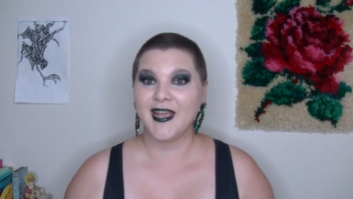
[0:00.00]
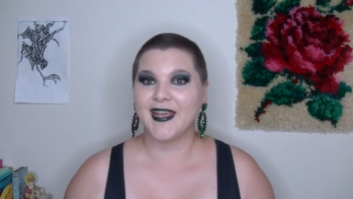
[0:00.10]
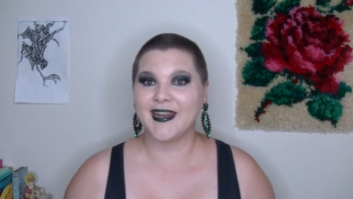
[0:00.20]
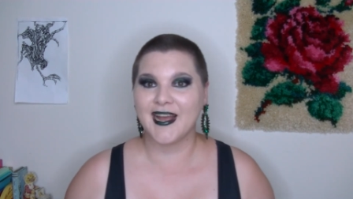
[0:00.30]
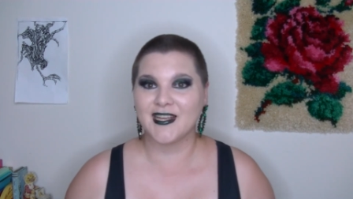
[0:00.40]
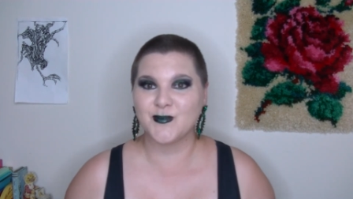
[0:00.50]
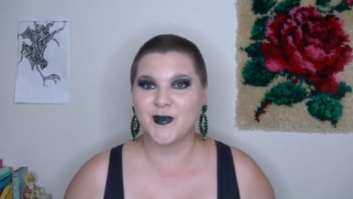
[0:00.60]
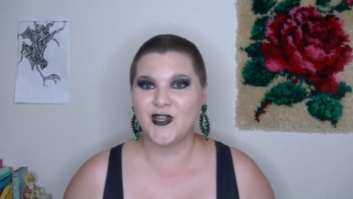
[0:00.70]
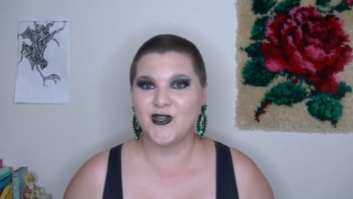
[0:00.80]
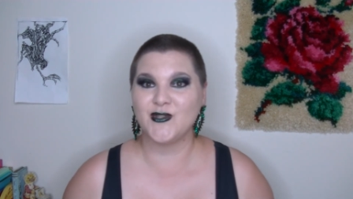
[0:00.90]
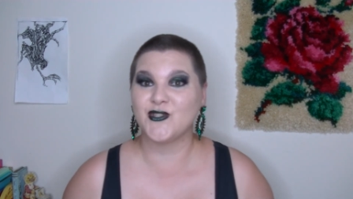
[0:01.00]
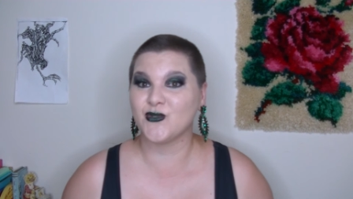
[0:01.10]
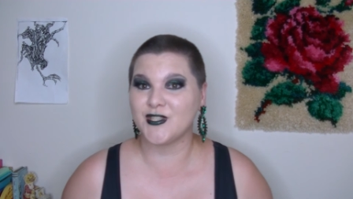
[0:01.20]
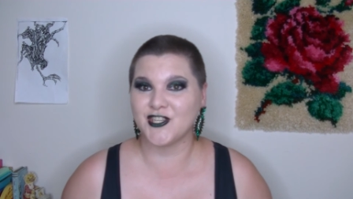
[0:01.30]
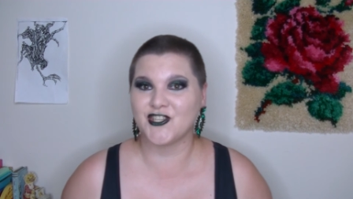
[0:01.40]
It has been used
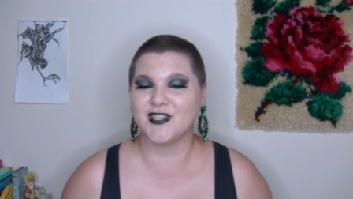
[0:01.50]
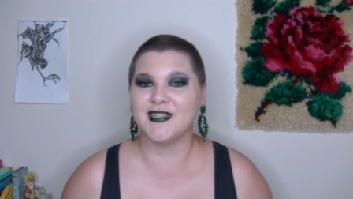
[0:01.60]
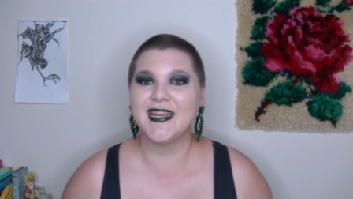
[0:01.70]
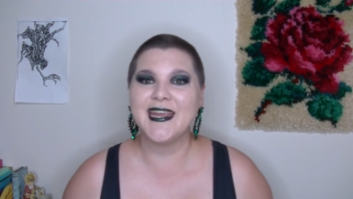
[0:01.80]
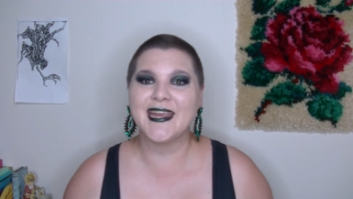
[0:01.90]
traditionally